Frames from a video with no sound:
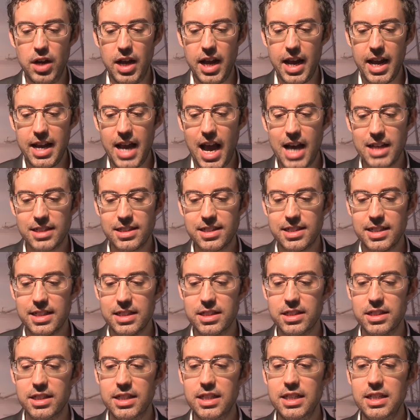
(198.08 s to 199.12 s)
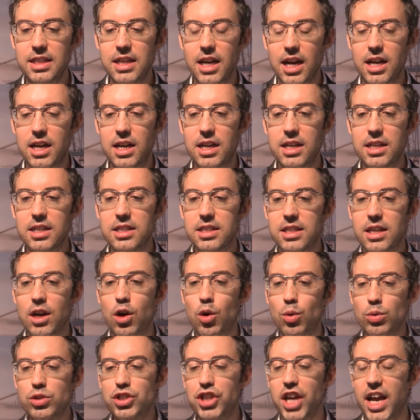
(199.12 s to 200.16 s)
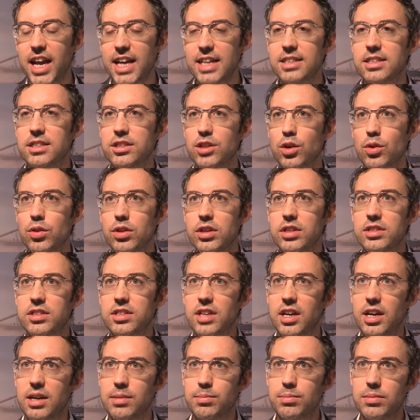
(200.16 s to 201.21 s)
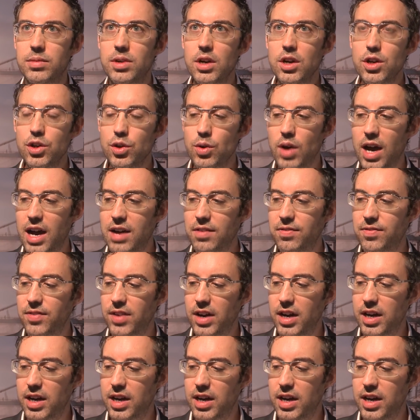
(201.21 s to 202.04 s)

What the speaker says: enhancing the whole chain so that you have